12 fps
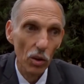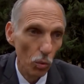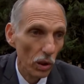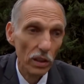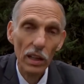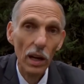
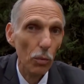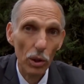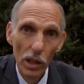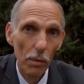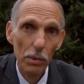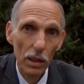One thing I will
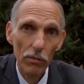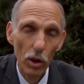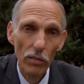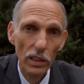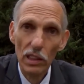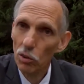not be
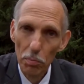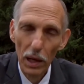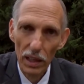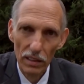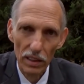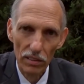involved in is
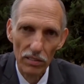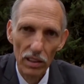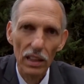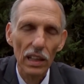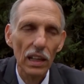politics.